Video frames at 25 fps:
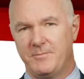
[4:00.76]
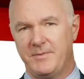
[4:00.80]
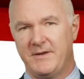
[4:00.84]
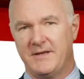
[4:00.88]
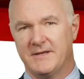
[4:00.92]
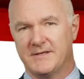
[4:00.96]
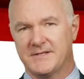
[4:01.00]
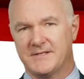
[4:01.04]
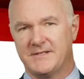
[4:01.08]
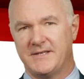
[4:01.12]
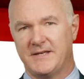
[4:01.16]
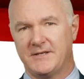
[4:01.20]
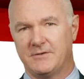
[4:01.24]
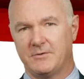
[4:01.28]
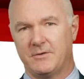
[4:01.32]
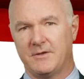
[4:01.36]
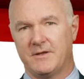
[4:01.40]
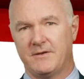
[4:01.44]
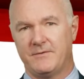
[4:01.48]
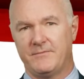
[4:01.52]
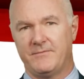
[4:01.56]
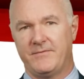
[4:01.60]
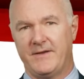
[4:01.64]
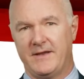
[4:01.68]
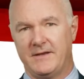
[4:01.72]
be a signal
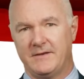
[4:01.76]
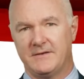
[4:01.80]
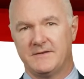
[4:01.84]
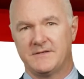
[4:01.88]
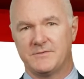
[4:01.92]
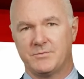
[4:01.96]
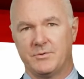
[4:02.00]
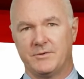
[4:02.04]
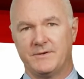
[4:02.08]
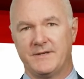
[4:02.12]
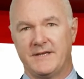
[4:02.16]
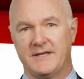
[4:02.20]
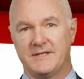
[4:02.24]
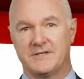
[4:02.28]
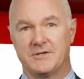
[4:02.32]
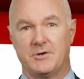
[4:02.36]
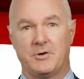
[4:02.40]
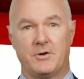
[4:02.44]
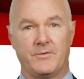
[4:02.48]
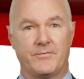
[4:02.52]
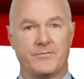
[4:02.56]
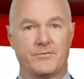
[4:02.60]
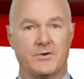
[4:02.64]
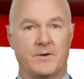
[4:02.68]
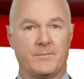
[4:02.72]
that vendors will need to
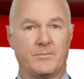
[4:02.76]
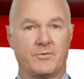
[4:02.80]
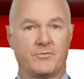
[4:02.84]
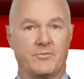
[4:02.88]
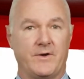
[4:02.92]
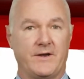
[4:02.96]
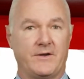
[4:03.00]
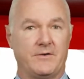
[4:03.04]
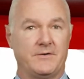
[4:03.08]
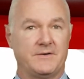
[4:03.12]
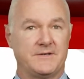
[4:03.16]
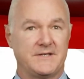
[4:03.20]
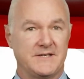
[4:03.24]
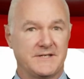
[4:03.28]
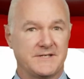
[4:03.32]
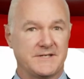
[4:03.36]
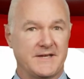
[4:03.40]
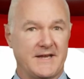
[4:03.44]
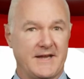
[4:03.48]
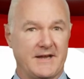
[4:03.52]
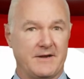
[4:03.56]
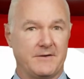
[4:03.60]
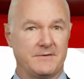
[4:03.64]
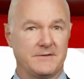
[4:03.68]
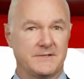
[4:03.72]
offer up greater
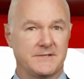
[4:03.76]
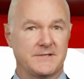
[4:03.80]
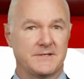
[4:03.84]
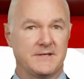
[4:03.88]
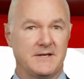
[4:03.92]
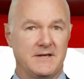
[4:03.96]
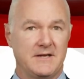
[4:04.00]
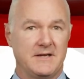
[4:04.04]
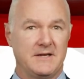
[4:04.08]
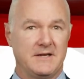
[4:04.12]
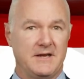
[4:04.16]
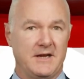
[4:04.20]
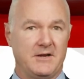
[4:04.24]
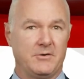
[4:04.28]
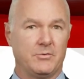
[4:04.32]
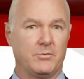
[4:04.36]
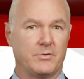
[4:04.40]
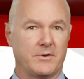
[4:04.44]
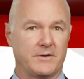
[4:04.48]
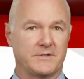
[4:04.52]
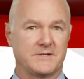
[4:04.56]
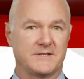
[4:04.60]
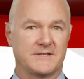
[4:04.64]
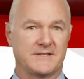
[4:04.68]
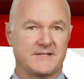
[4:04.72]
discounts in
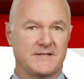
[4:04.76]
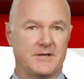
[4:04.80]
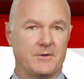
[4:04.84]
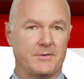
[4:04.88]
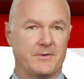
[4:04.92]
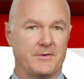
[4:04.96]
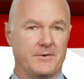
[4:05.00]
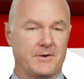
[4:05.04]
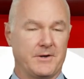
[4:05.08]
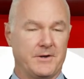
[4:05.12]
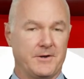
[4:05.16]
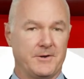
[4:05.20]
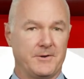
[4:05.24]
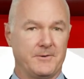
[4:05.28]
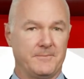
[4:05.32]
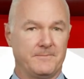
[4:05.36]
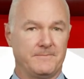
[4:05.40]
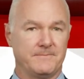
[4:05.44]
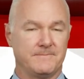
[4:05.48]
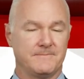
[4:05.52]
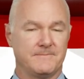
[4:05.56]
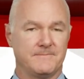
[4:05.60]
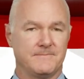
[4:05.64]
order to sell their home.